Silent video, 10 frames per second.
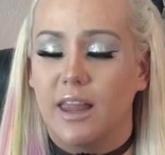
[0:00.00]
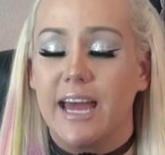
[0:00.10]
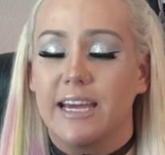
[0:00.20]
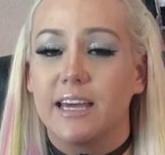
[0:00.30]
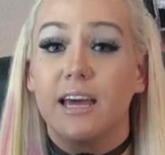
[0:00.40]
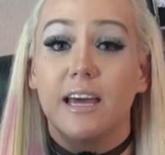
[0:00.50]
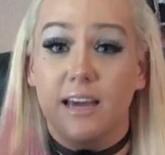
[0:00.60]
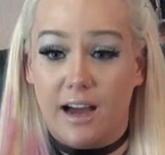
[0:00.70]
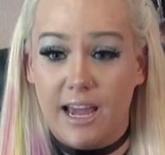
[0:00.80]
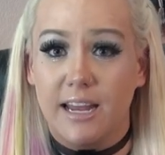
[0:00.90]
like,
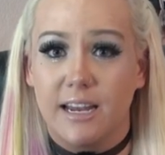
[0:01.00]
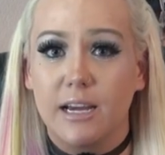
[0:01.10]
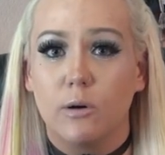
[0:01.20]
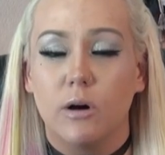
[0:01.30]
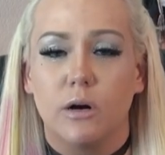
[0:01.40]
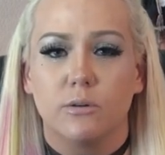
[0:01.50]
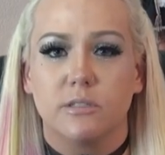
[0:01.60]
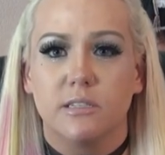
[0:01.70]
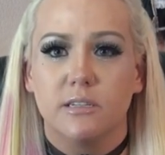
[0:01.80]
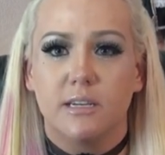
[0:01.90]
and I
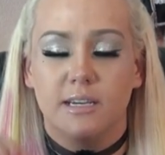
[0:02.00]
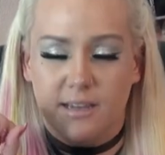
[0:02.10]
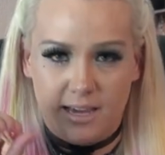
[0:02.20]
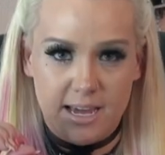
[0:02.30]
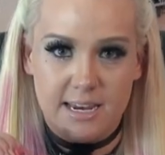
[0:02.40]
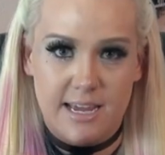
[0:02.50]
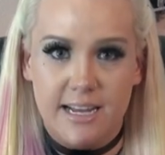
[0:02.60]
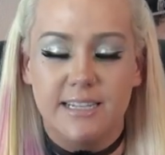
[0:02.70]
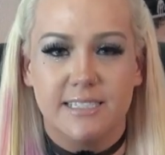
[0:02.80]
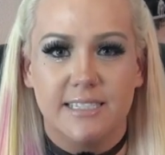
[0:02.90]
quote, an
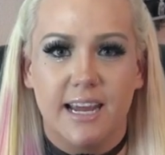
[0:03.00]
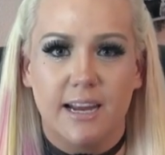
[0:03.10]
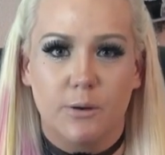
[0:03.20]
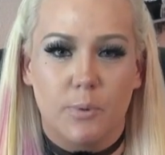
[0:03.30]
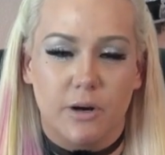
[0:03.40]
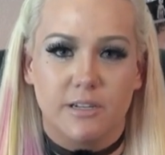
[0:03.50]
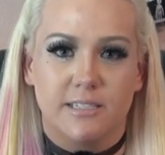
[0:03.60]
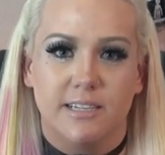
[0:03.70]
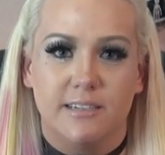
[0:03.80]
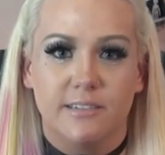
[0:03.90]
insane
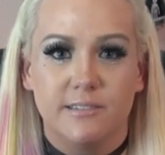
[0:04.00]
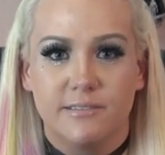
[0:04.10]
person.